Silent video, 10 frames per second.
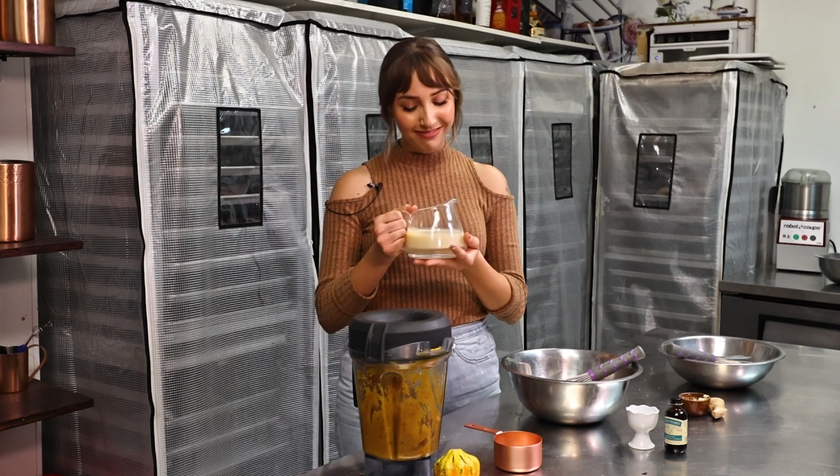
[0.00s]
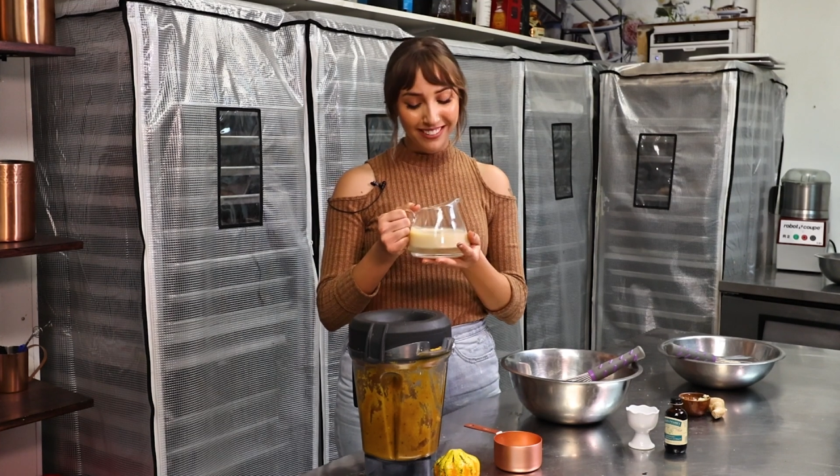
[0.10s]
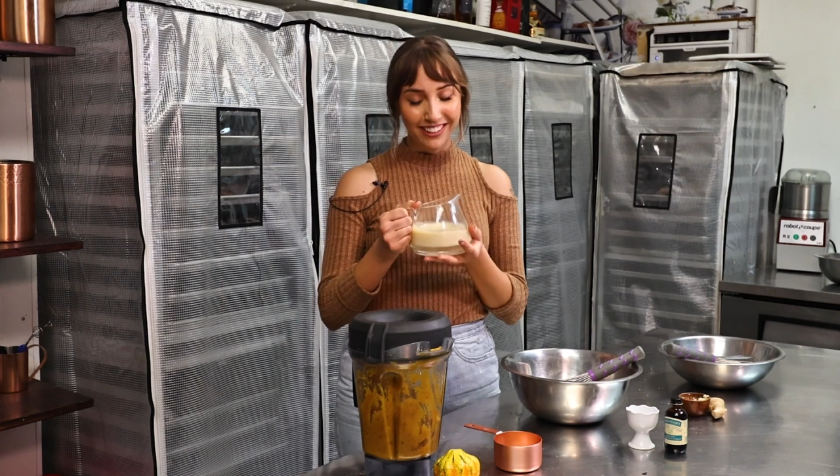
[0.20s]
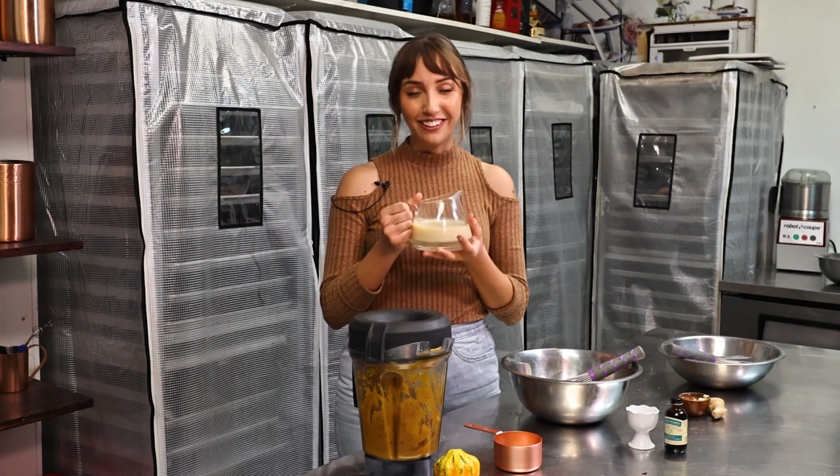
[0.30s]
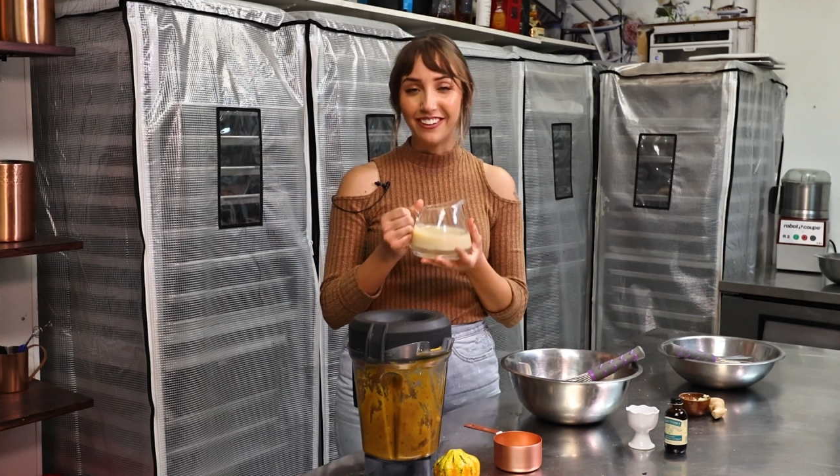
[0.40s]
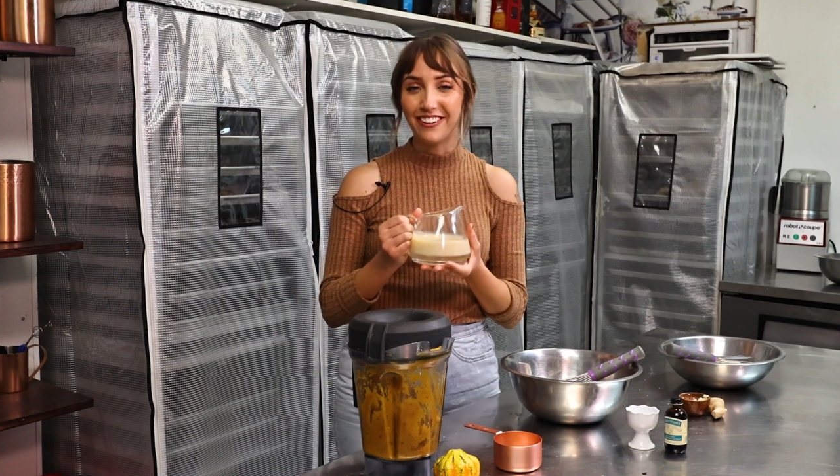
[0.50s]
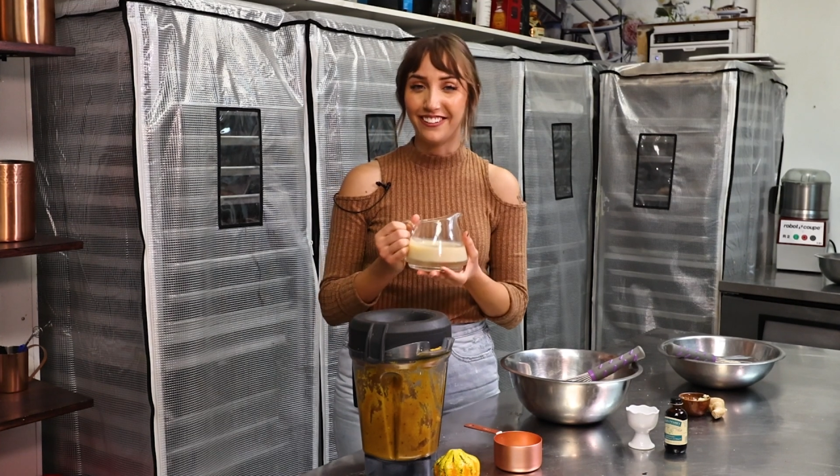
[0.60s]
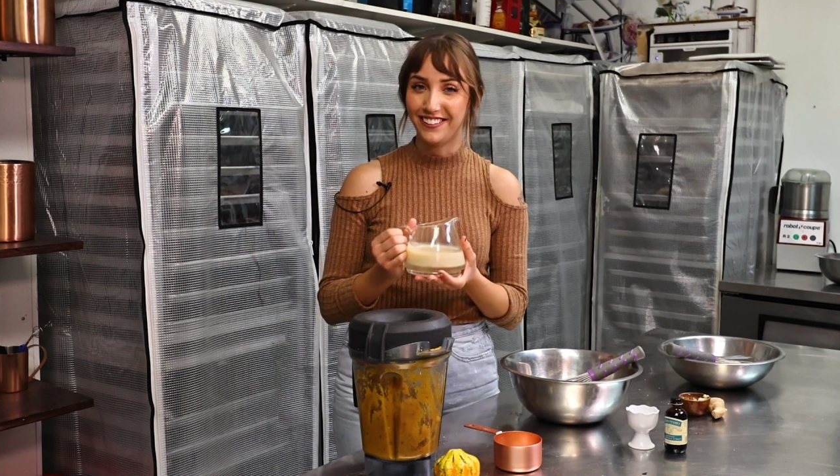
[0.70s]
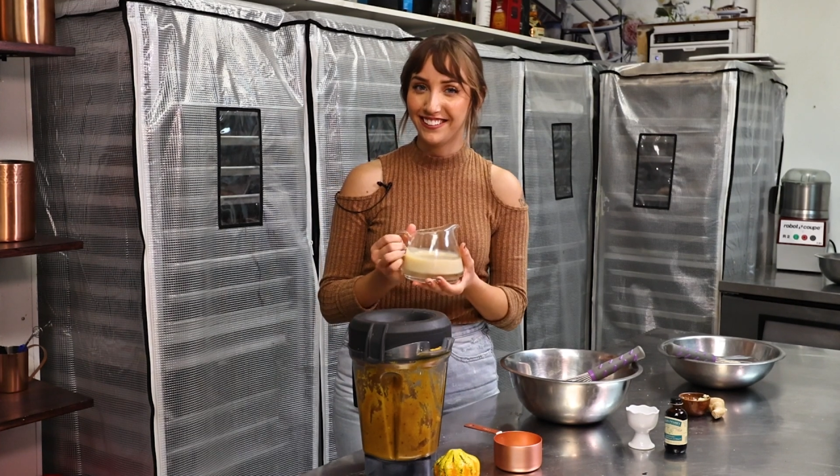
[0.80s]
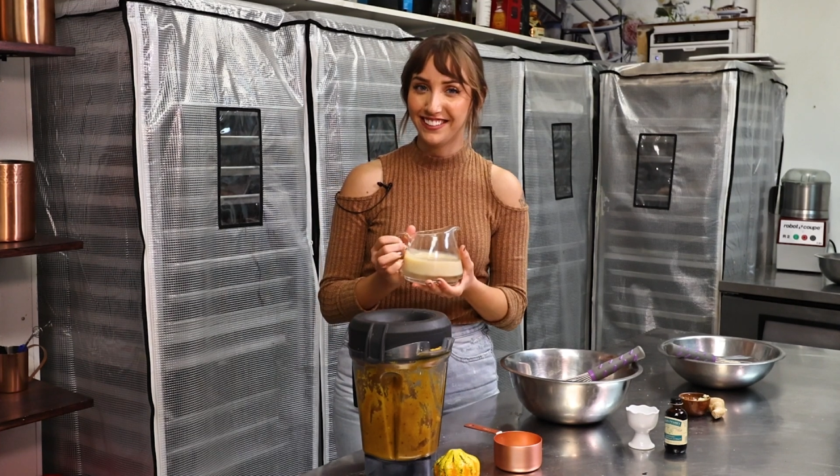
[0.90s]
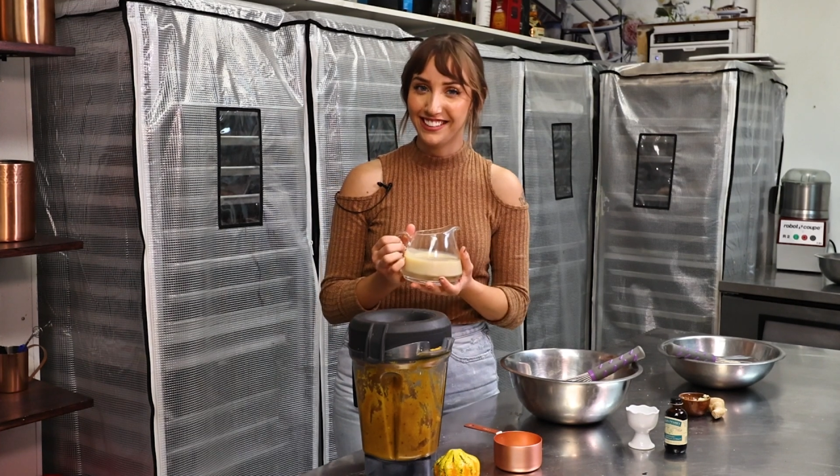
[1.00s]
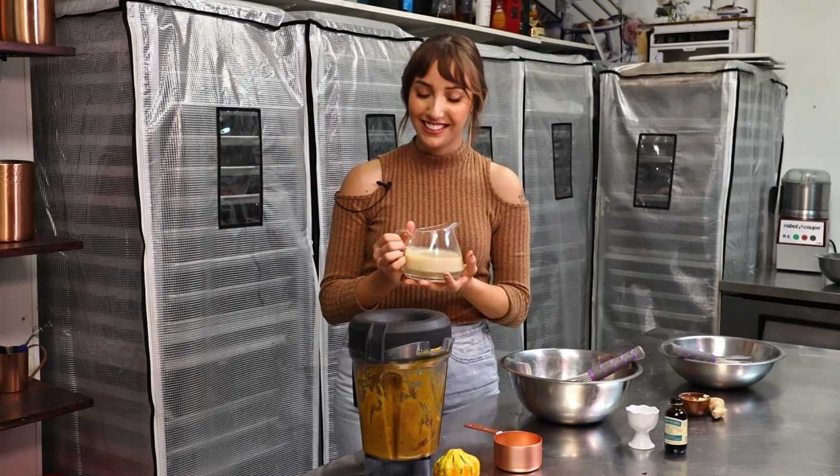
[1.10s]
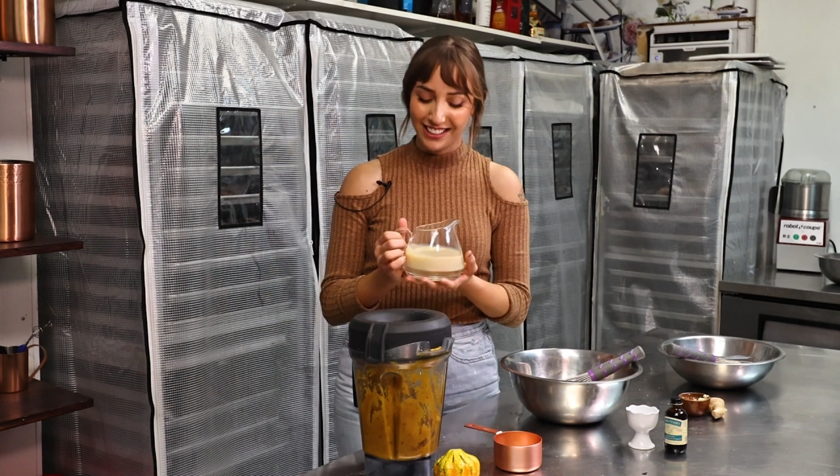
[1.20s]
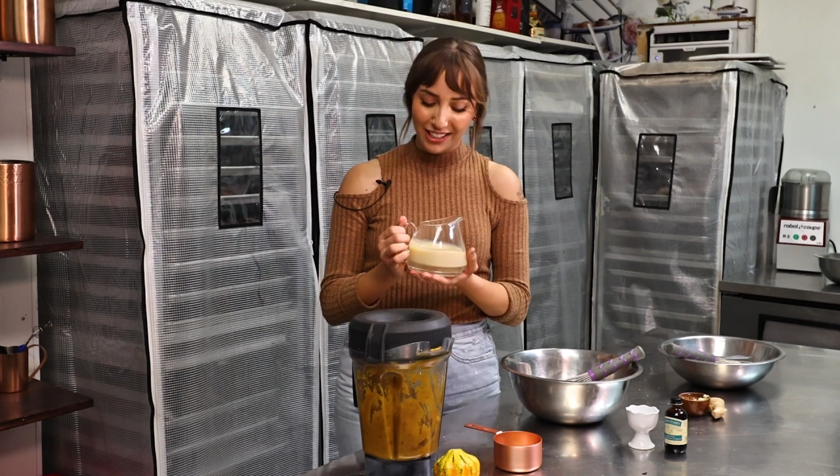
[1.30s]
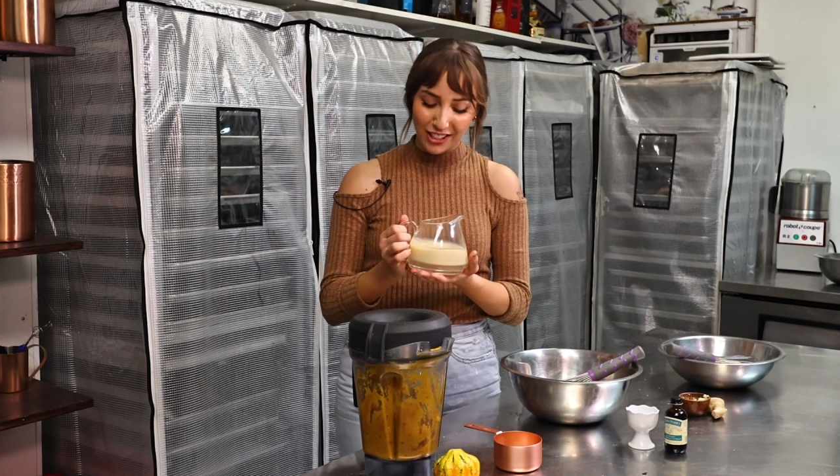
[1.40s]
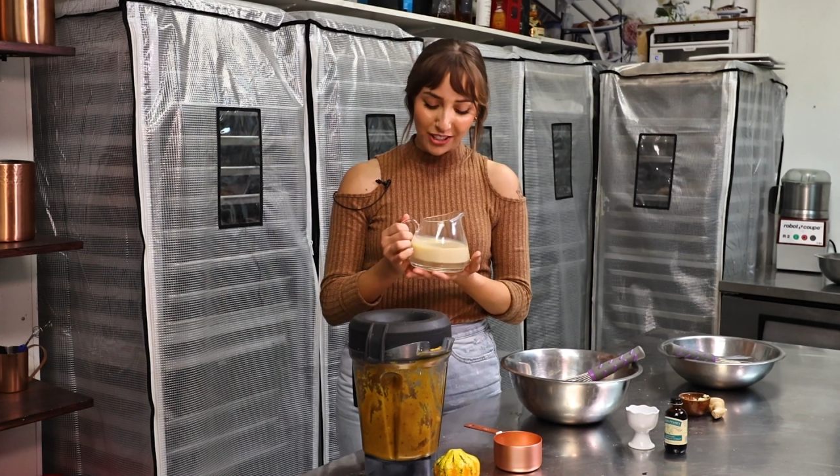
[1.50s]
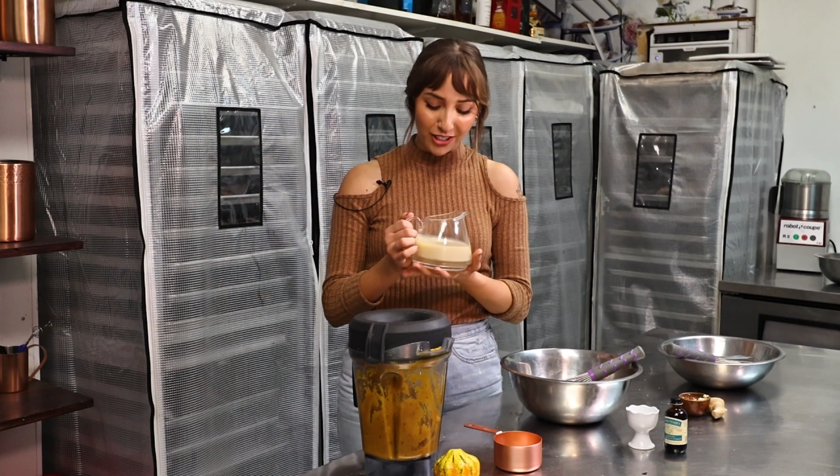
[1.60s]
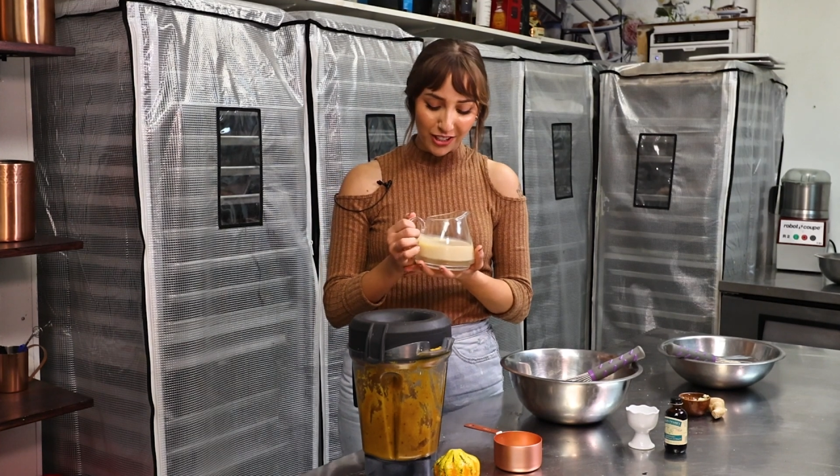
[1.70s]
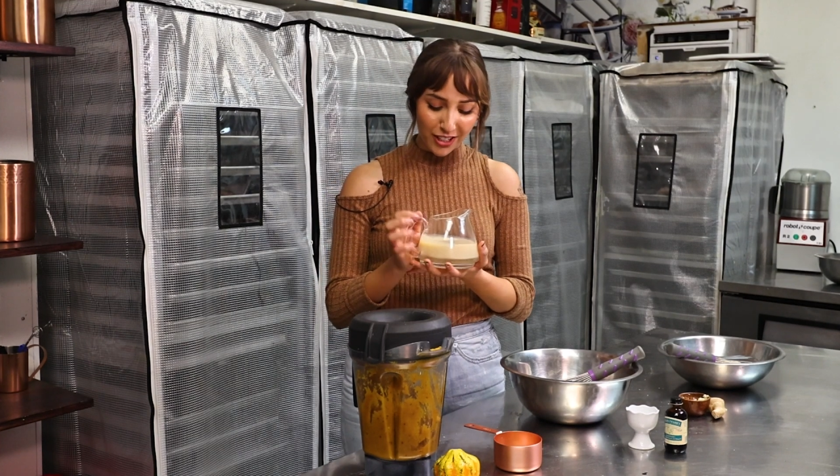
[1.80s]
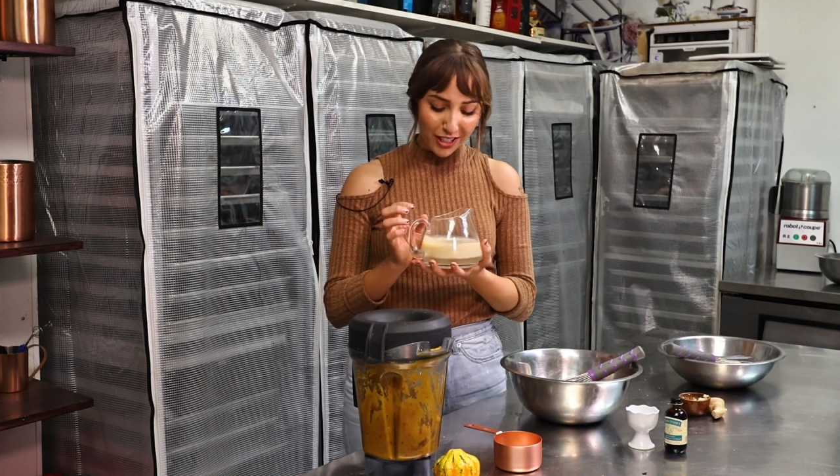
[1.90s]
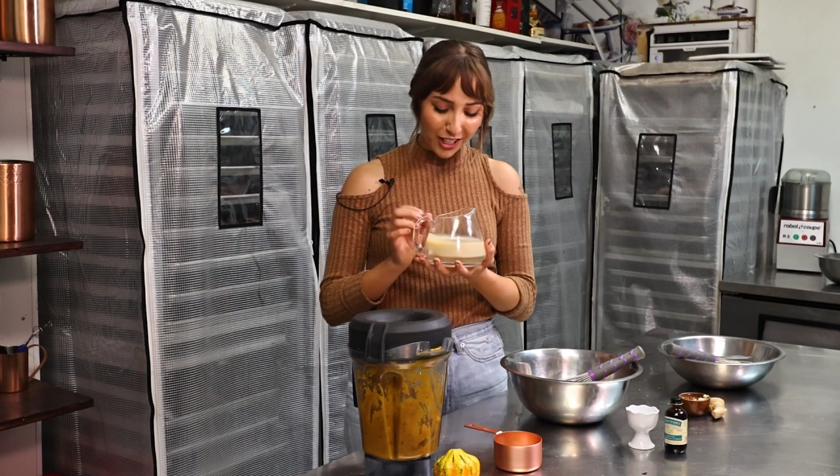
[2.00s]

Y'all, if